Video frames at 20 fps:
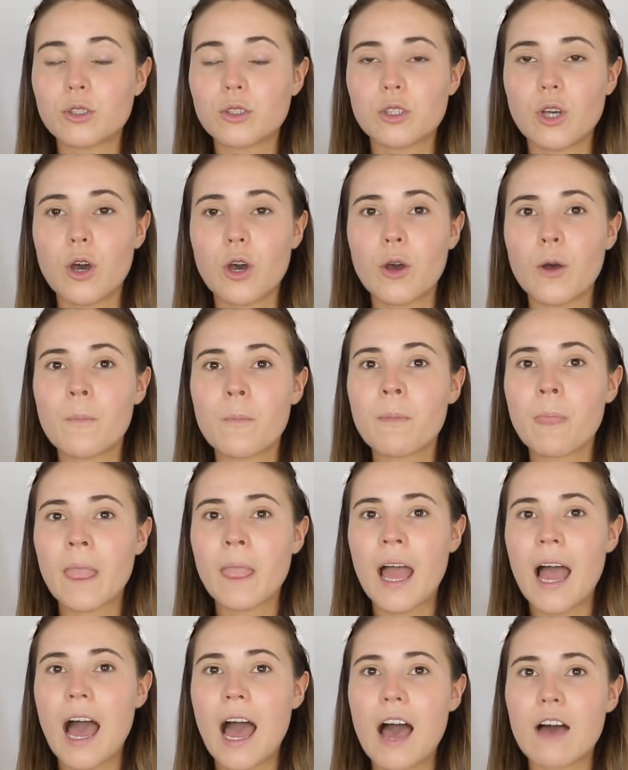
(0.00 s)
So
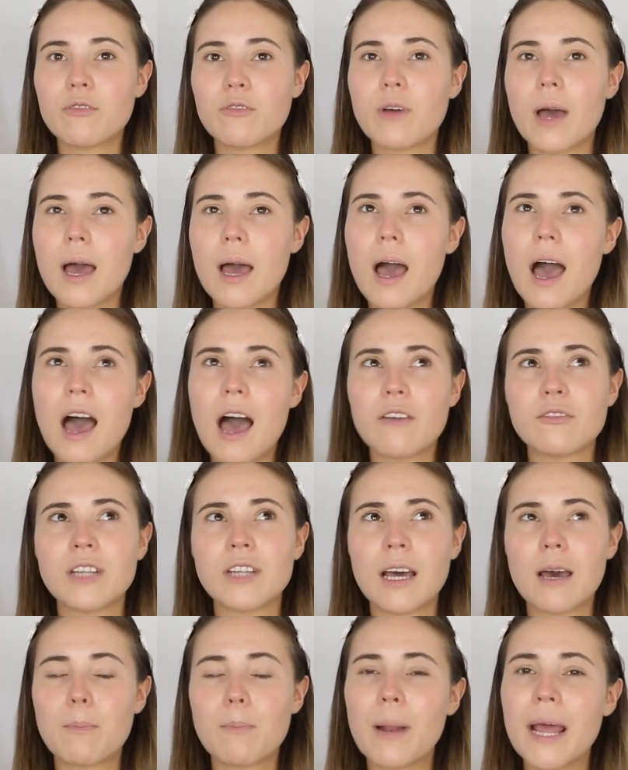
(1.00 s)

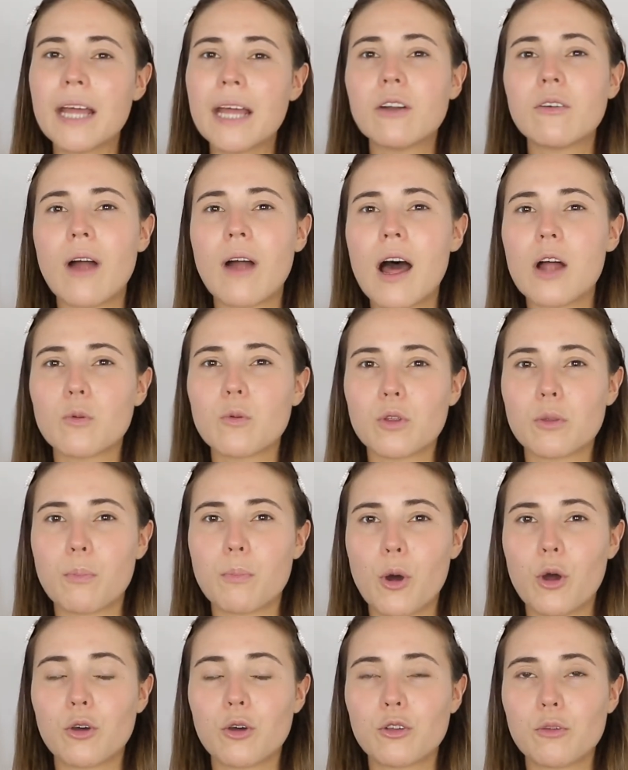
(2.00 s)
I've played around with
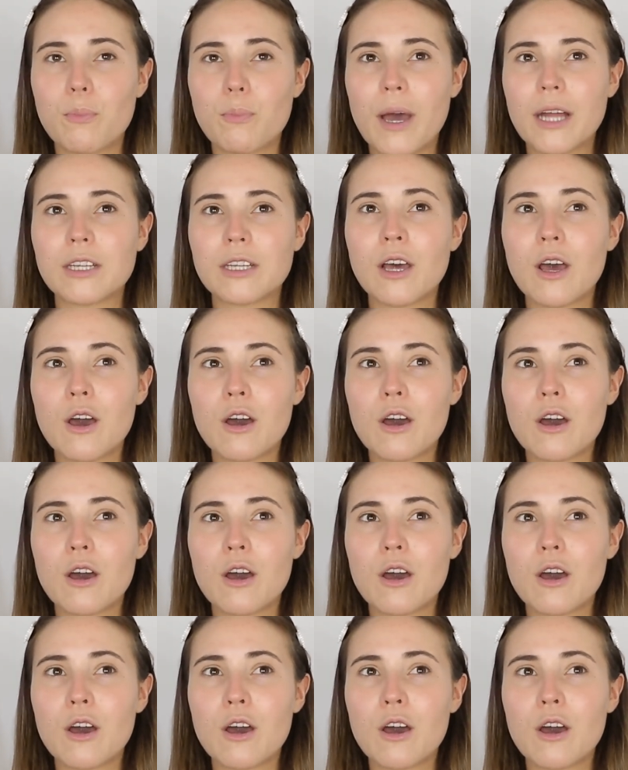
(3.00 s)
both, but